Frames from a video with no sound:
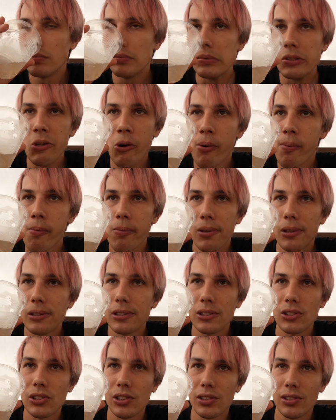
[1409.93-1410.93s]
No, no,
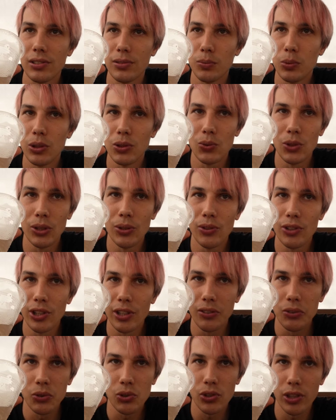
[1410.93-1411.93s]
that's like a well known
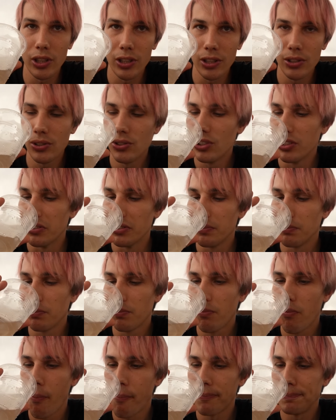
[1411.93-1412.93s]
thing, Australia, New Zealand.
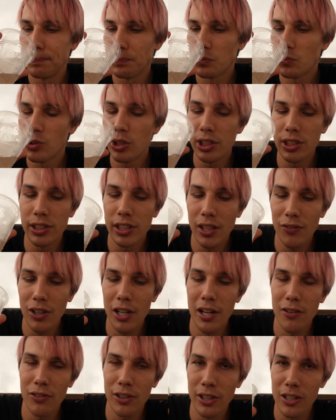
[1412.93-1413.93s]
Okay. You can never
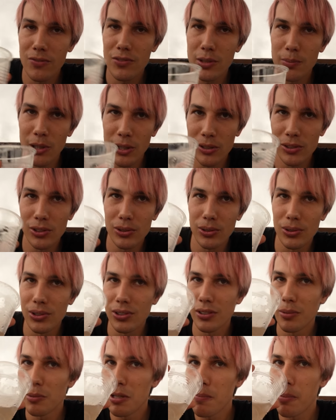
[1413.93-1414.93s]
have enough tomato sauce
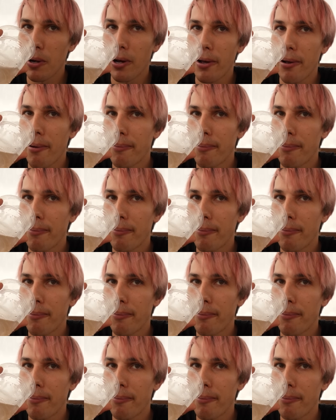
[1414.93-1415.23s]
on a meat pie.